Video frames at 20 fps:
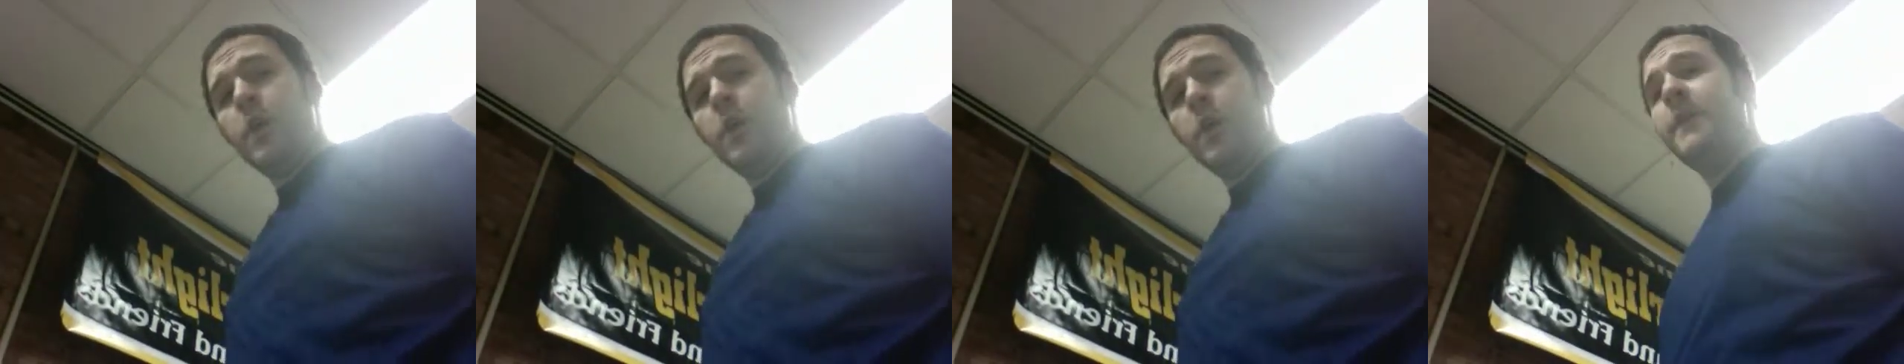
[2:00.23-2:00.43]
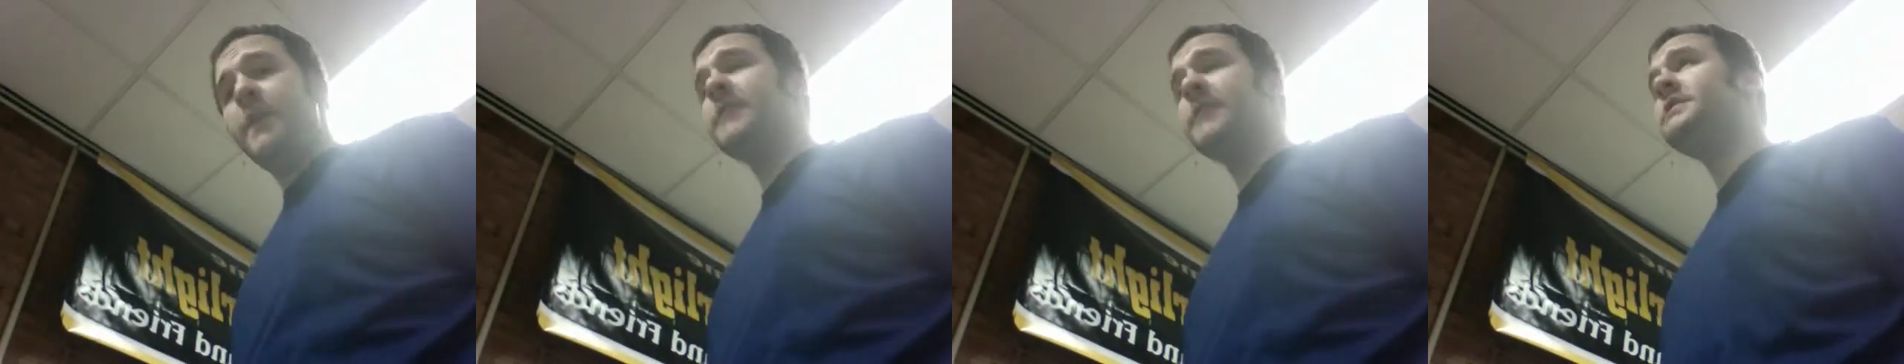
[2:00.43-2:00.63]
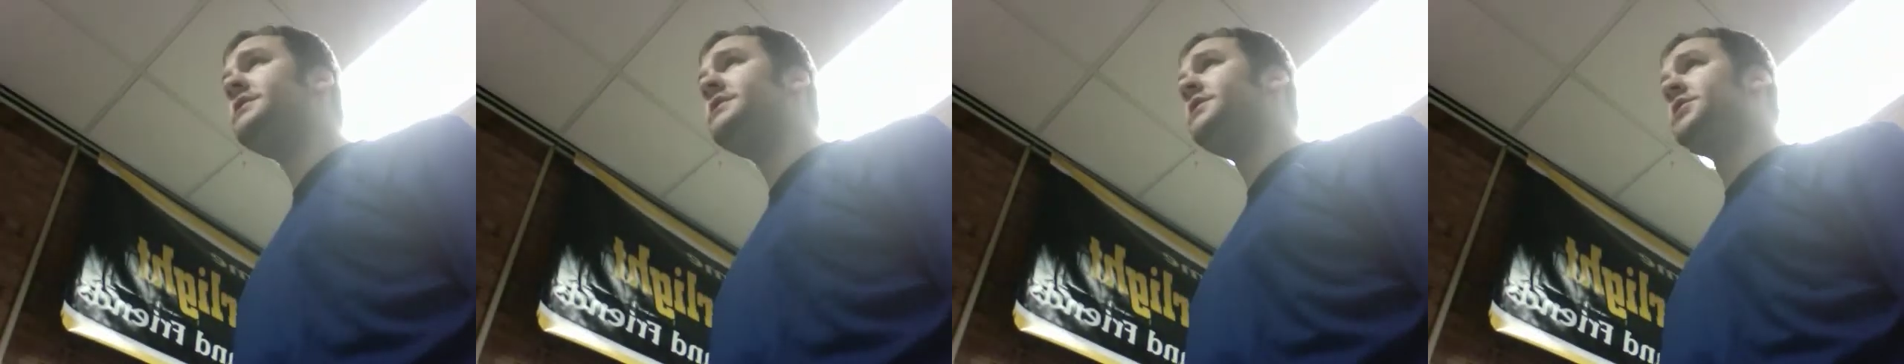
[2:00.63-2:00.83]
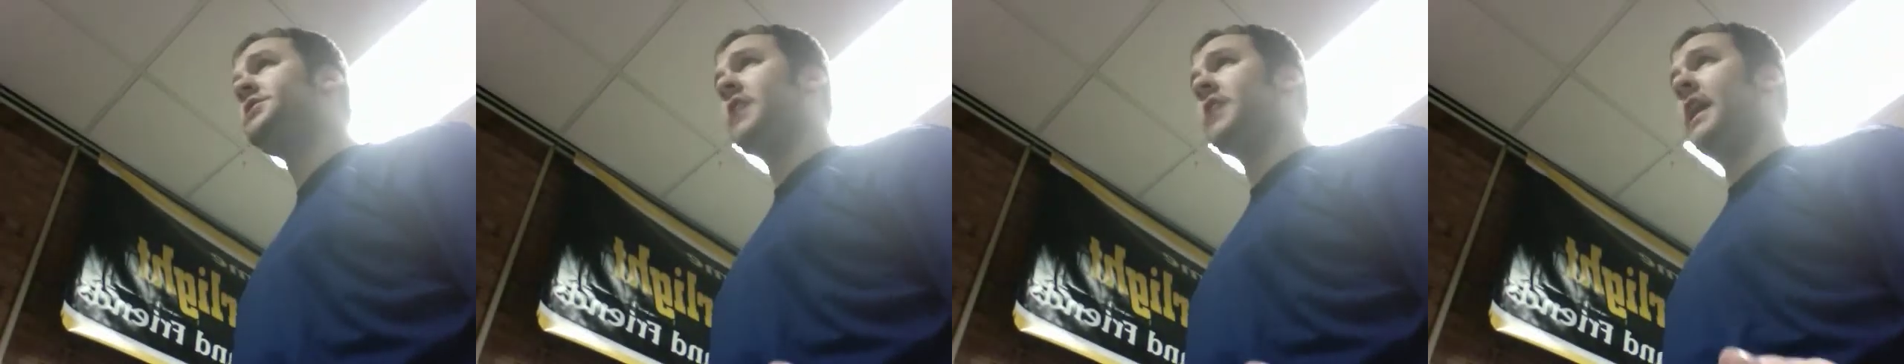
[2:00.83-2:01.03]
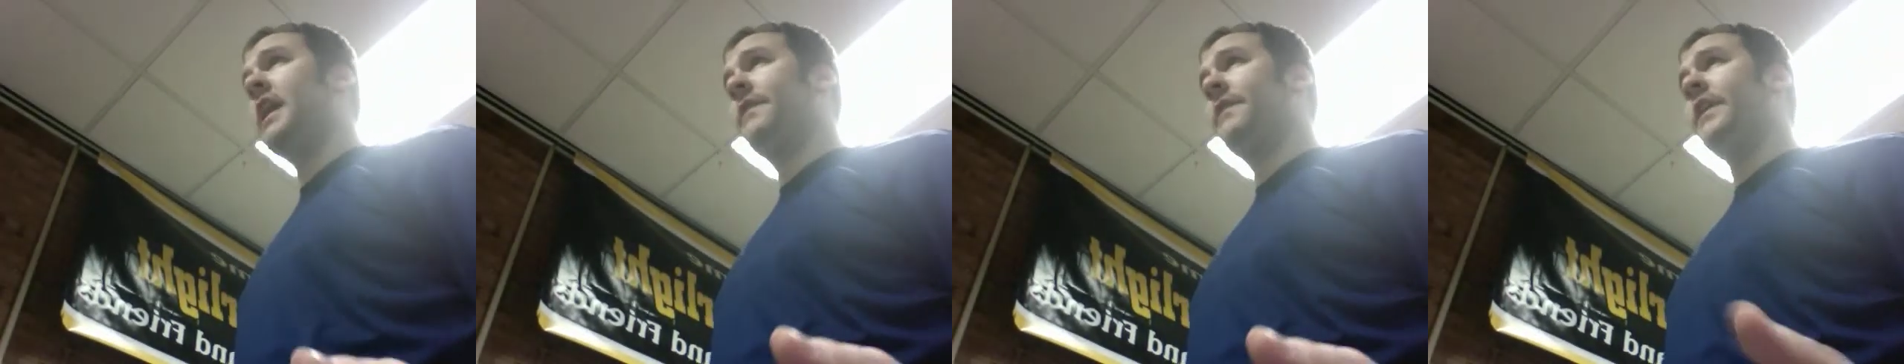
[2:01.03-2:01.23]
this is a
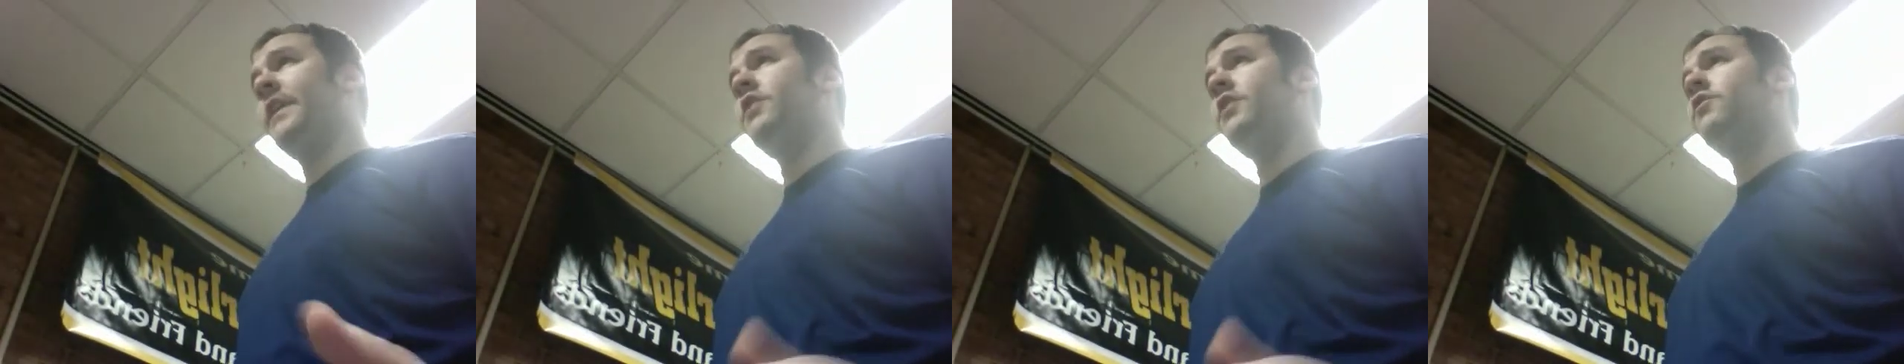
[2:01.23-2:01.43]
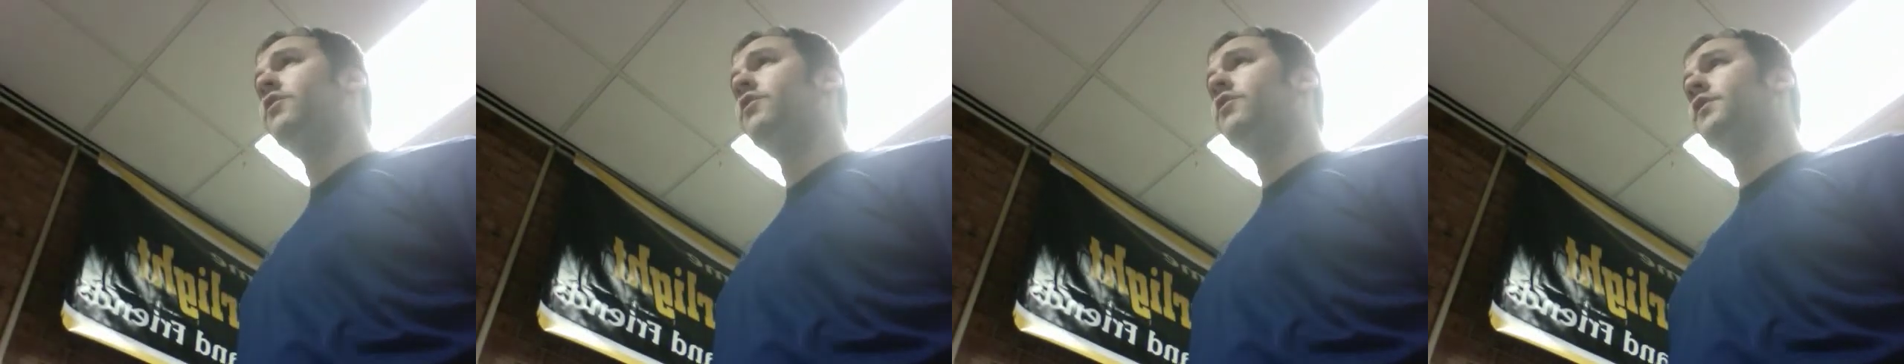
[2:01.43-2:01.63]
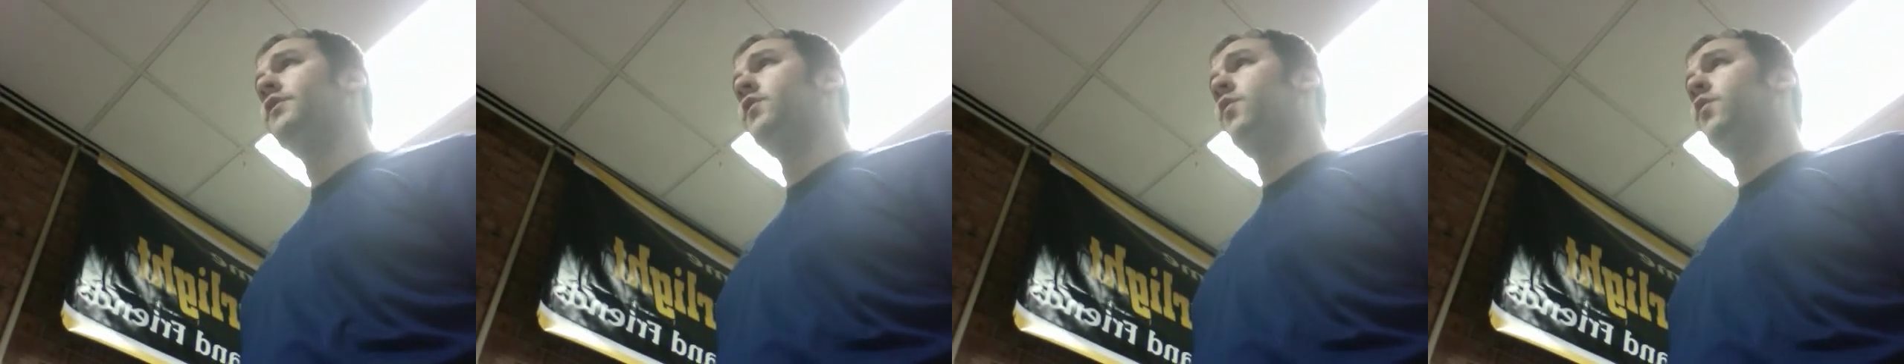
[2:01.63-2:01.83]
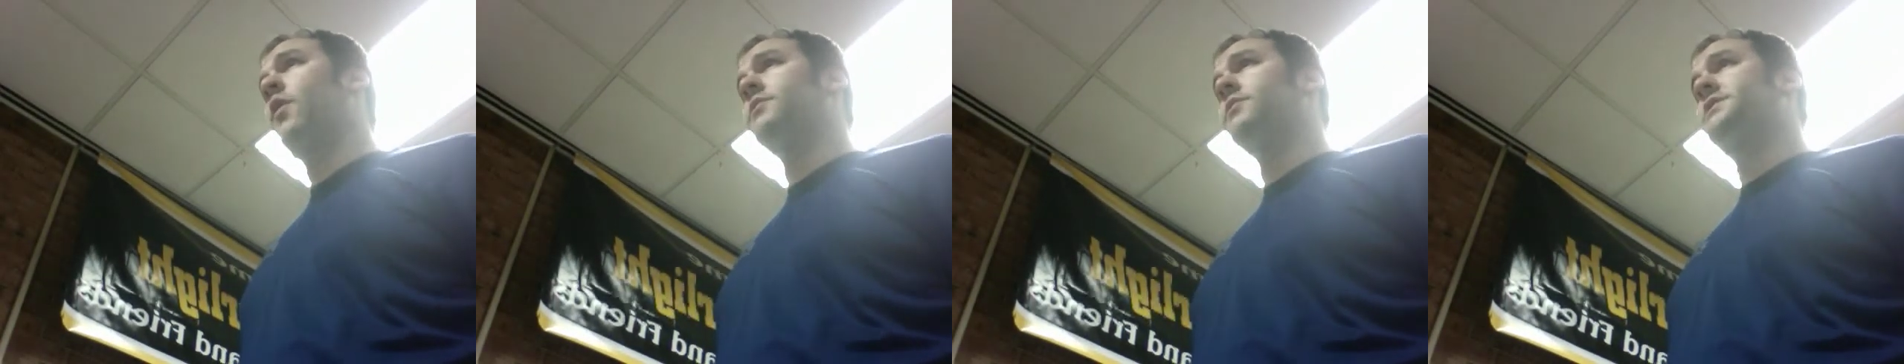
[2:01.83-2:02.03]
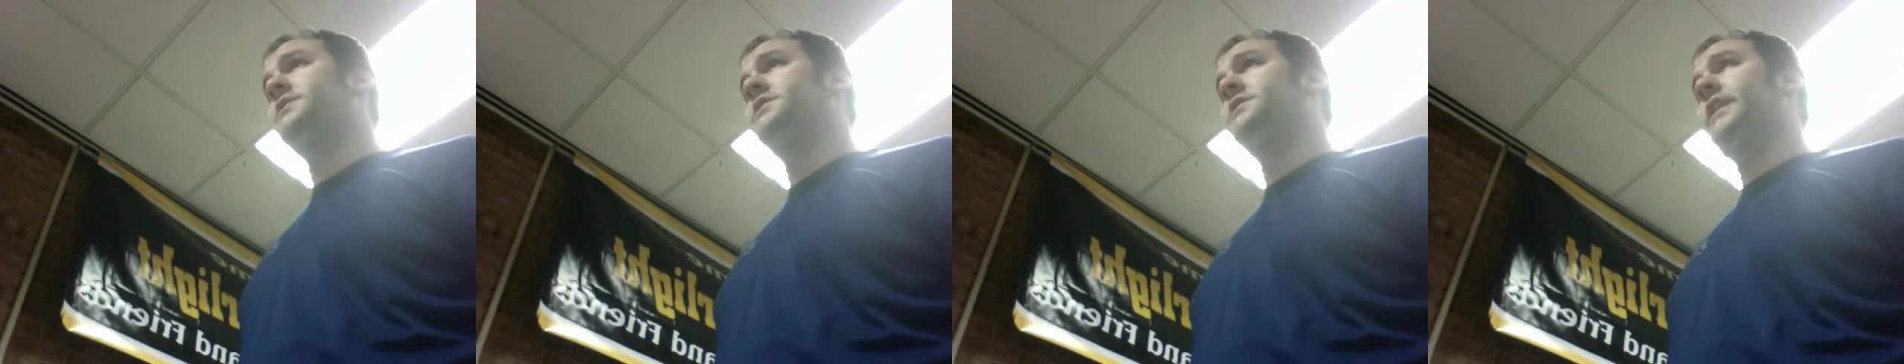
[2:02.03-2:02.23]
shot that you usually
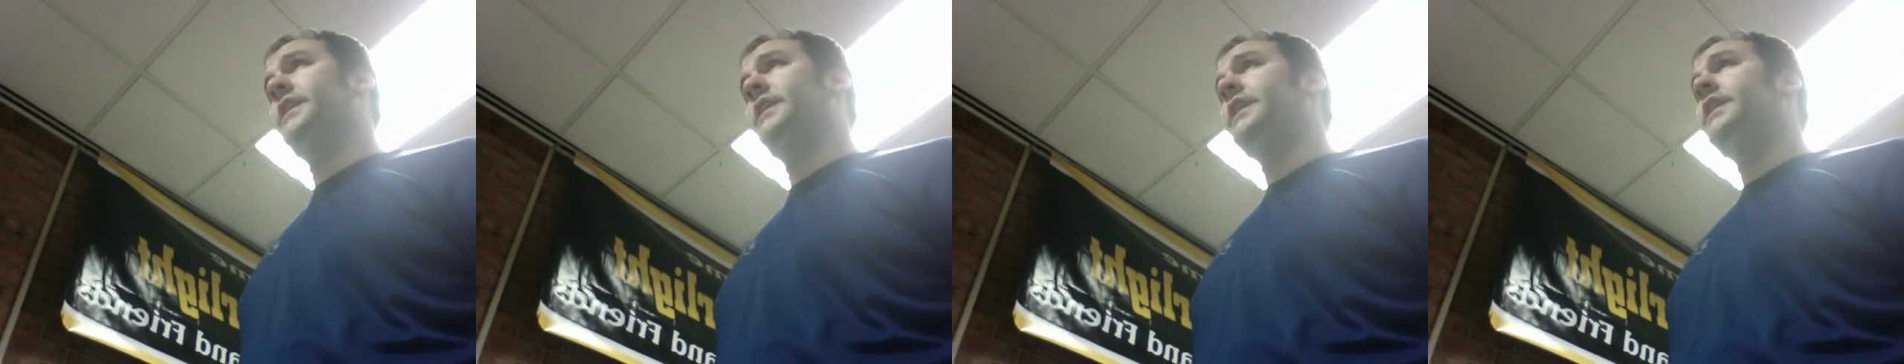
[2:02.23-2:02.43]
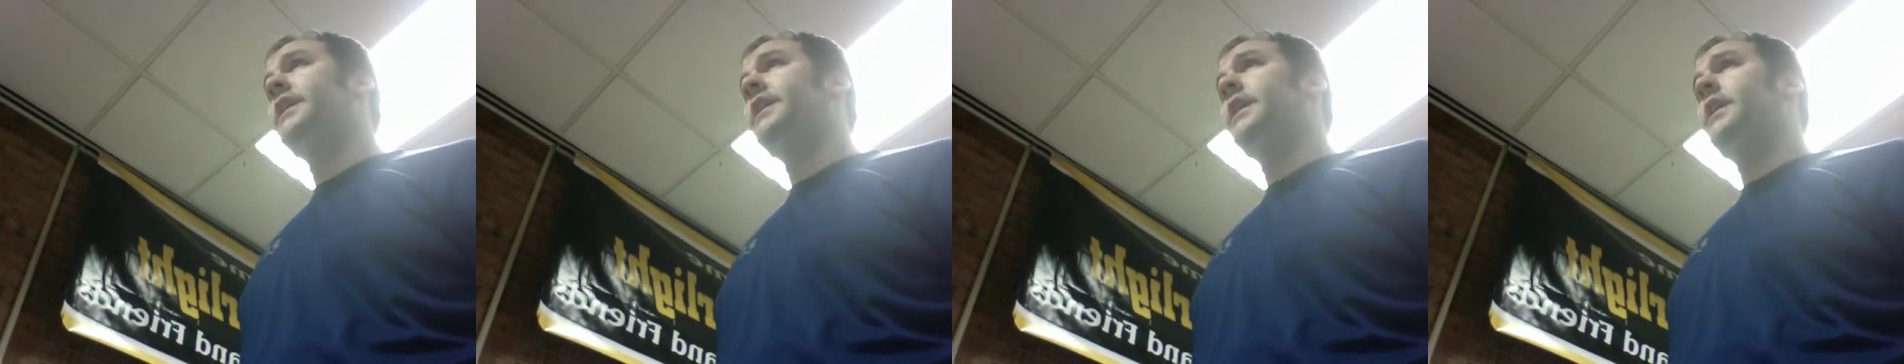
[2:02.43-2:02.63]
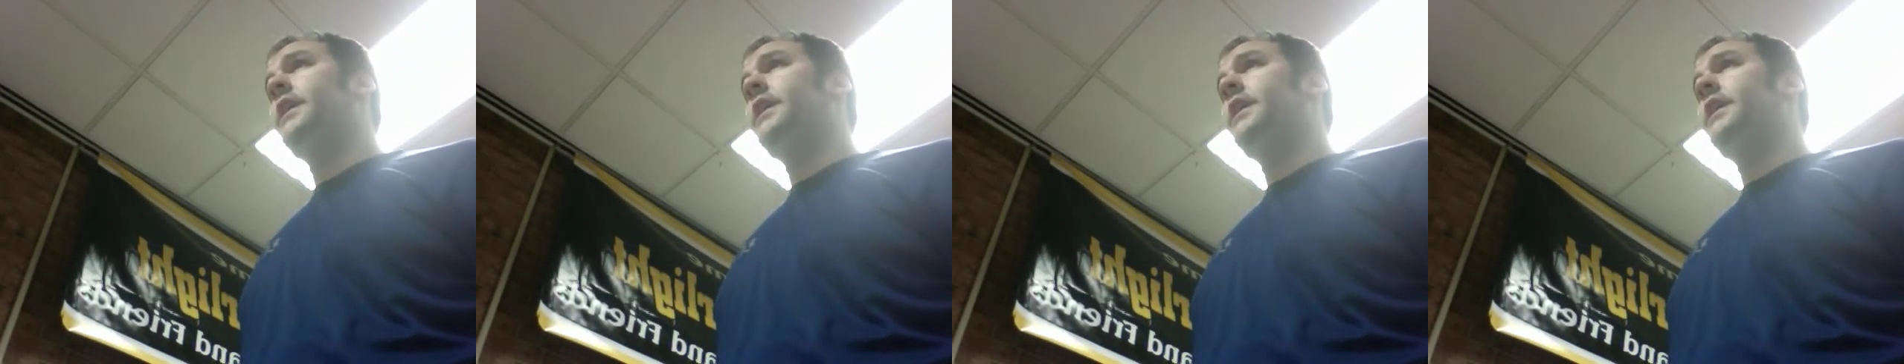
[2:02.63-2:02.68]
won't see,